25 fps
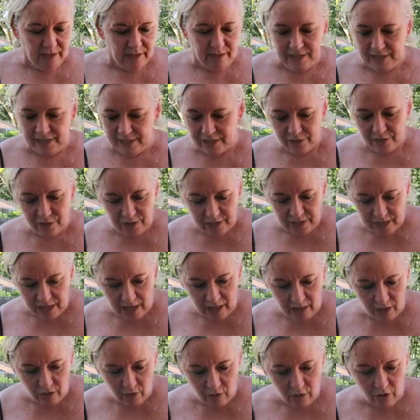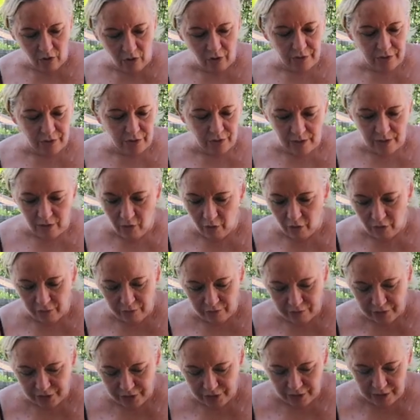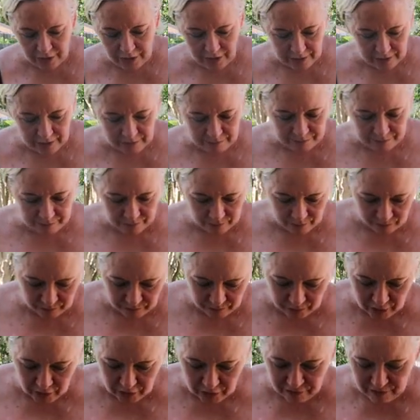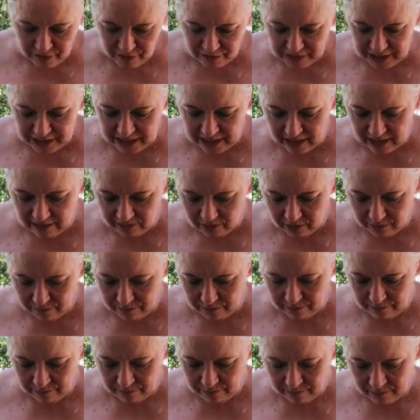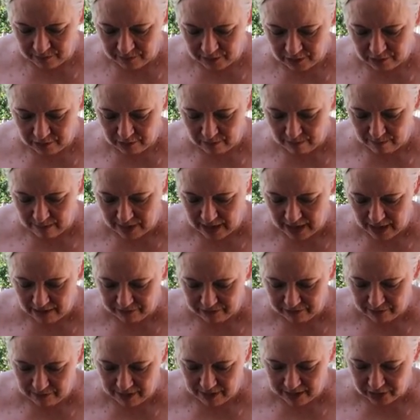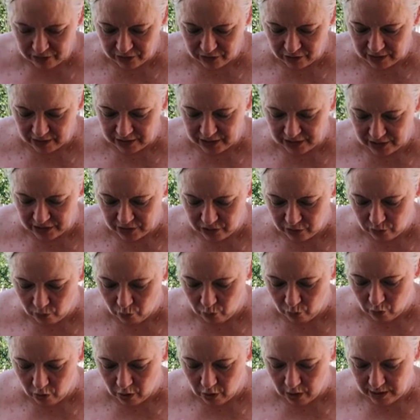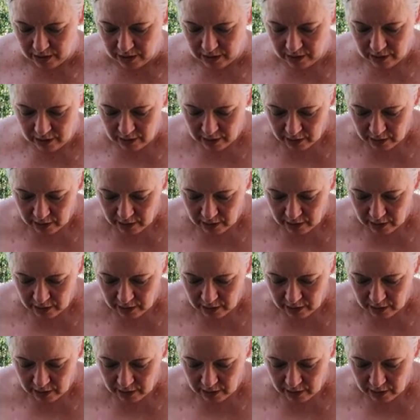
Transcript: These are the yellow, or the orange. There's 15 of them. So I'm going to have to make sure I just do one